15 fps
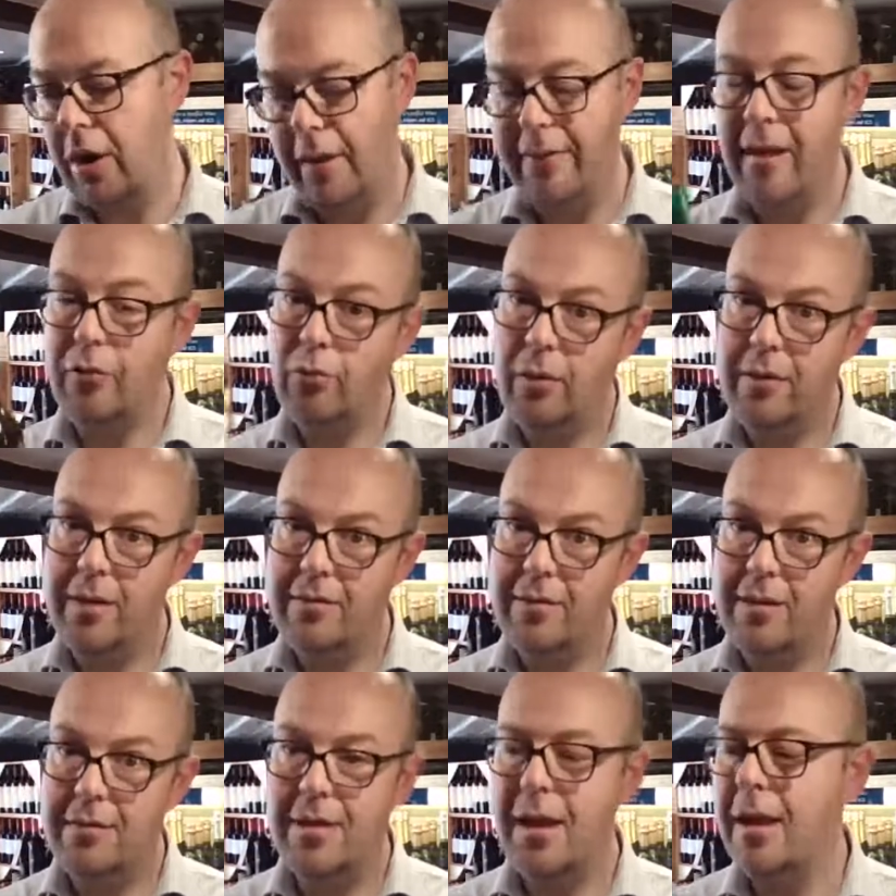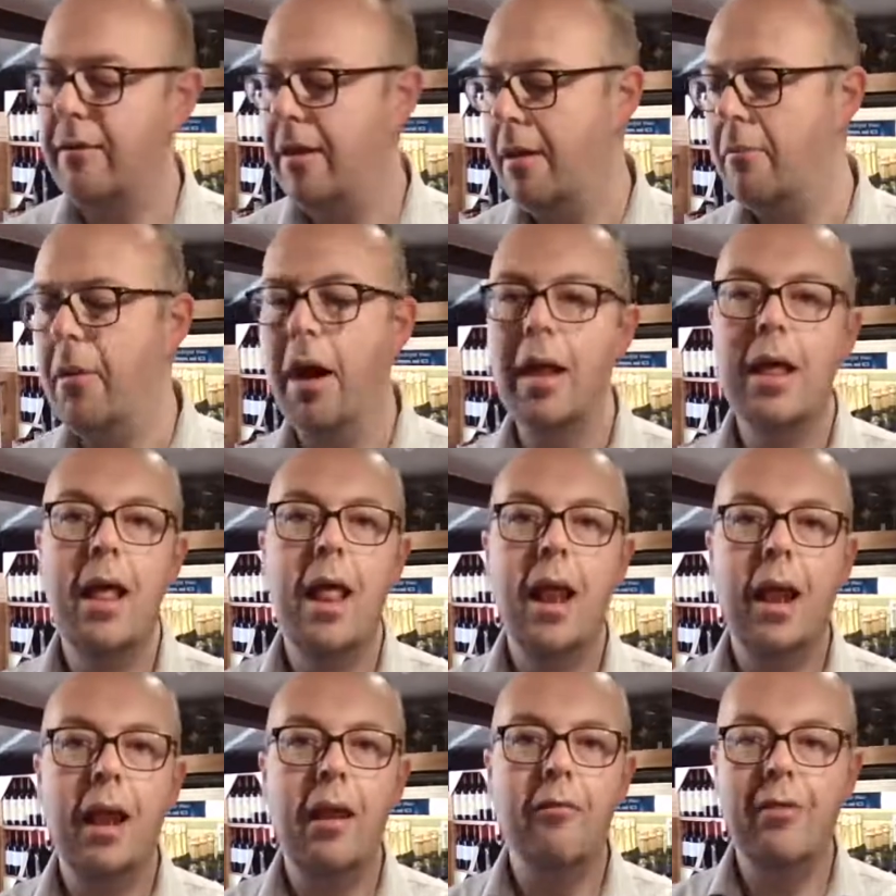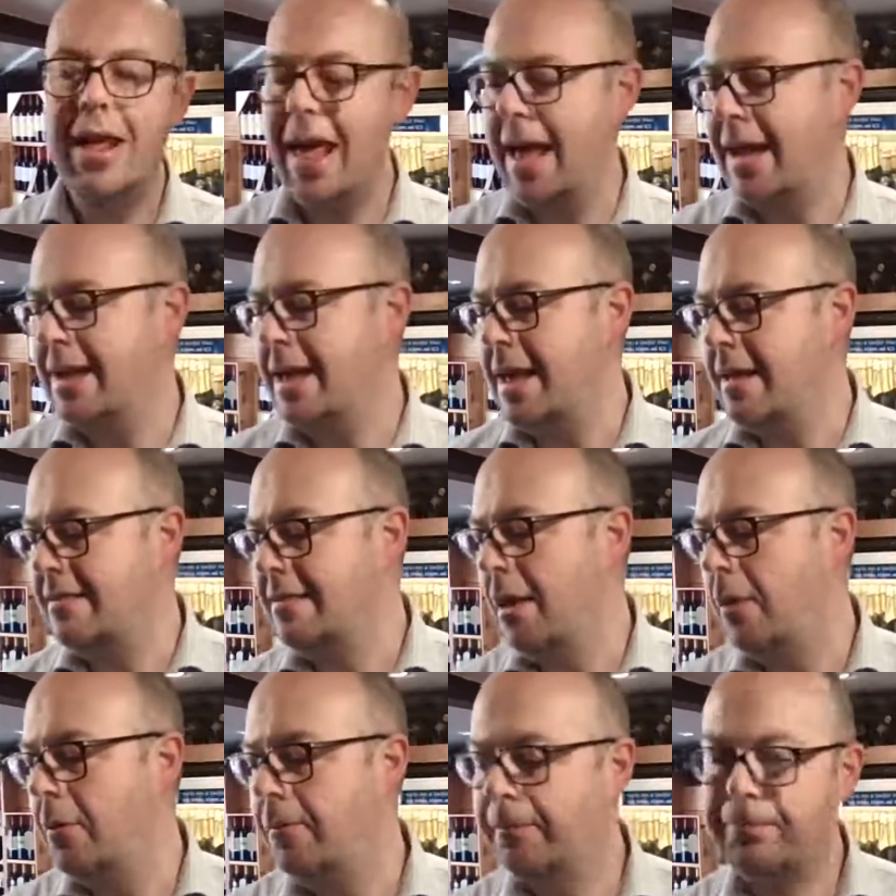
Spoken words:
And that's what this is here in my lovely hand here. So,